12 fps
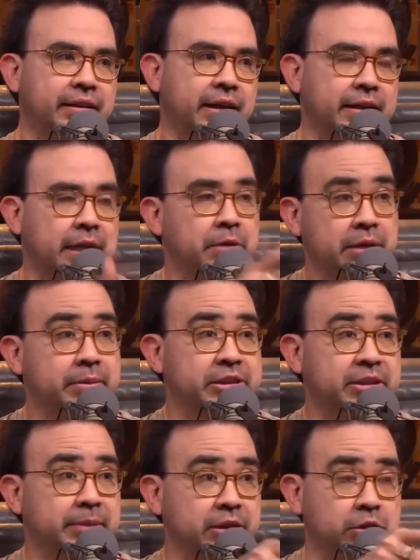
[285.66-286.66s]
I want to
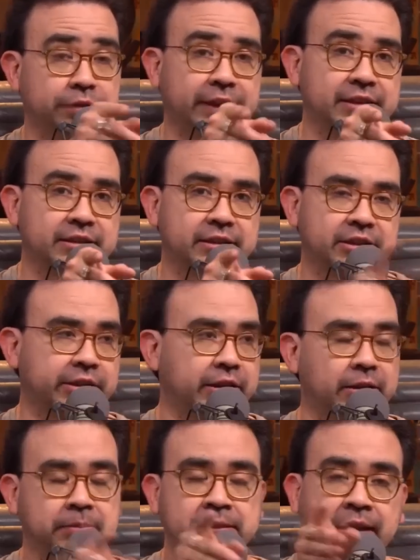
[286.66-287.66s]
mention something else real fast. Sorry to
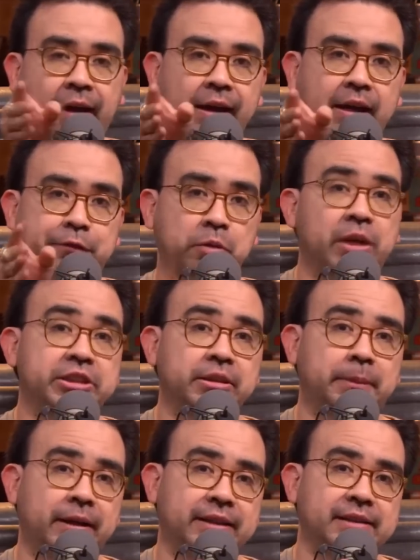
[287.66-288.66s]
interrupt. If you're watching
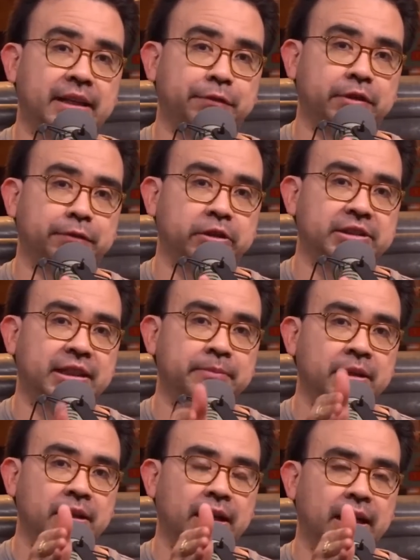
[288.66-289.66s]
the podcast live for the first
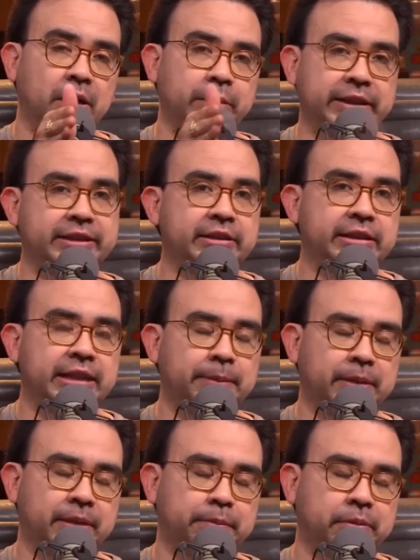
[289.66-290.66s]
time, we
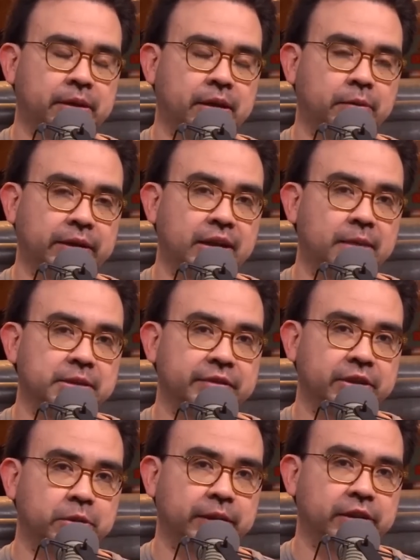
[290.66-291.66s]
keep up with comments
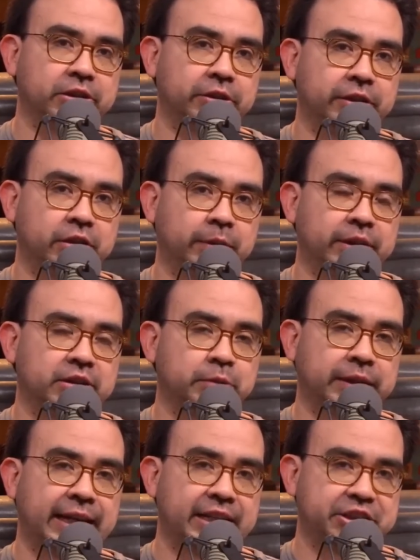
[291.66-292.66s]
via Twitter. So you can tweet us
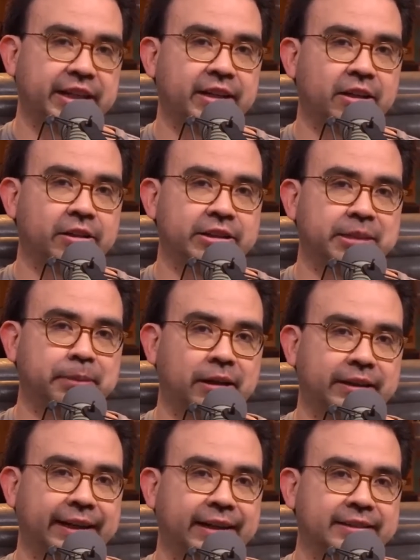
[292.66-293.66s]
with hashtag
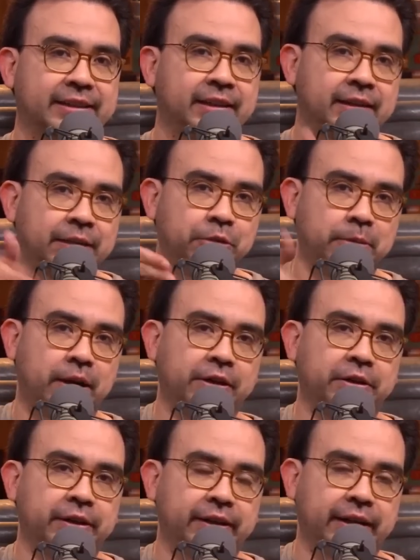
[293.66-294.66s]
RTPodcast. We'll
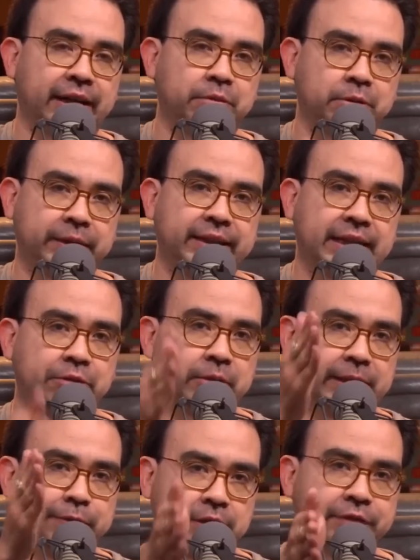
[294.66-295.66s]
monitor it and we'll read it and
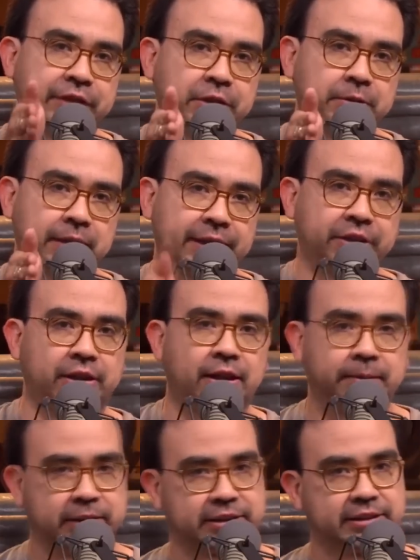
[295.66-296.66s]
we'll make fun of you and your
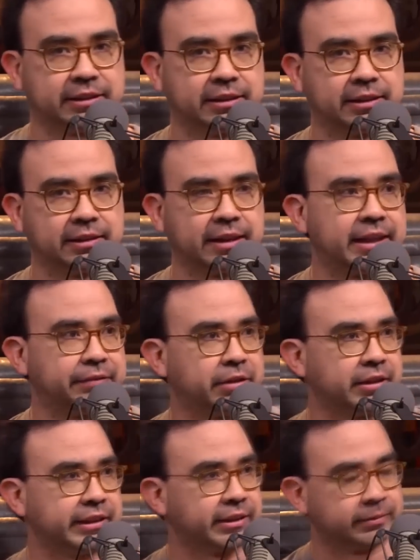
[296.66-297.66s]
comments live
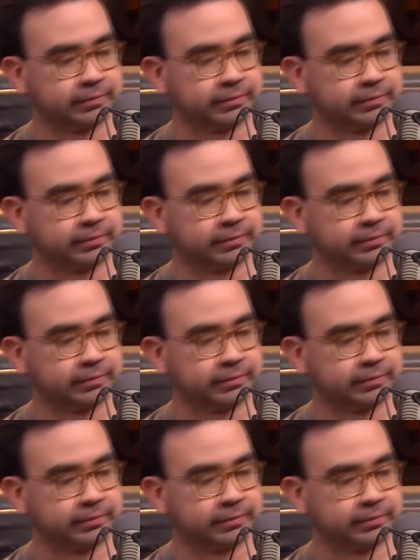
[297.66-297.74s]
on the air.